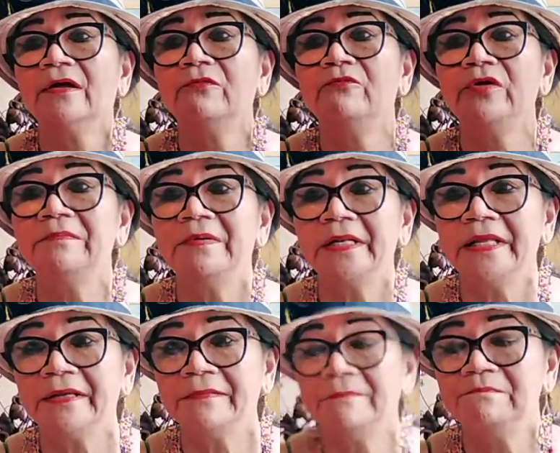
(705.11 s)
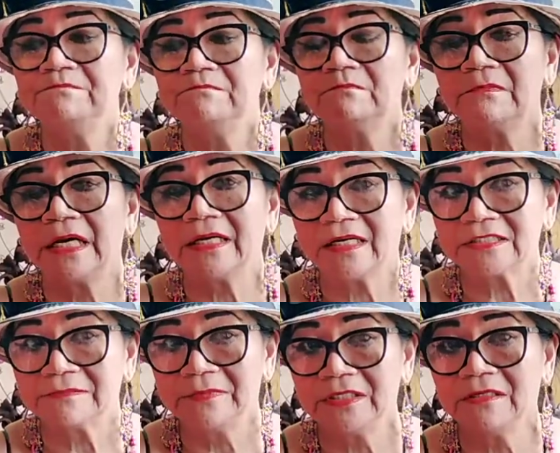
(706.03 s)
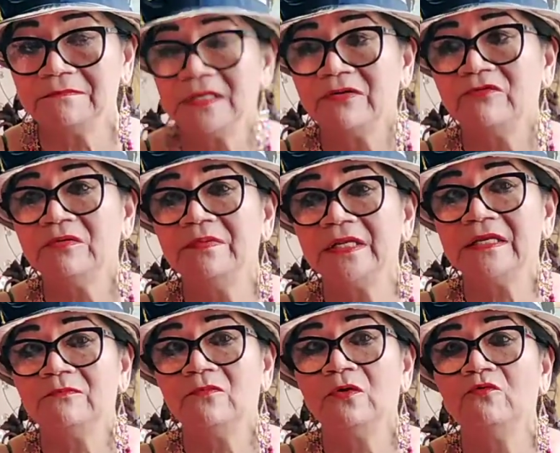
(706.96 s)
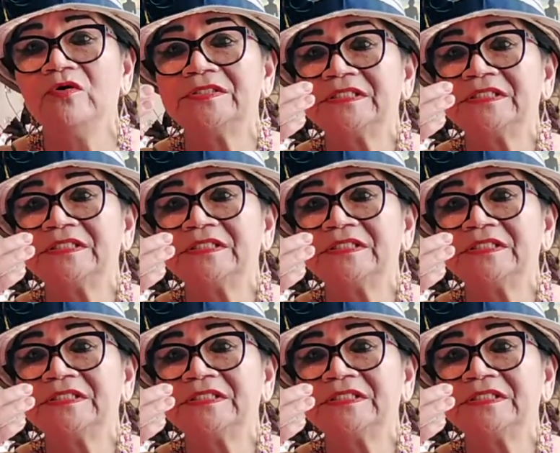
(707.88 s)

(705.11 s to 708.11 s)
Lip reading: We believe, my husband and me, we believe we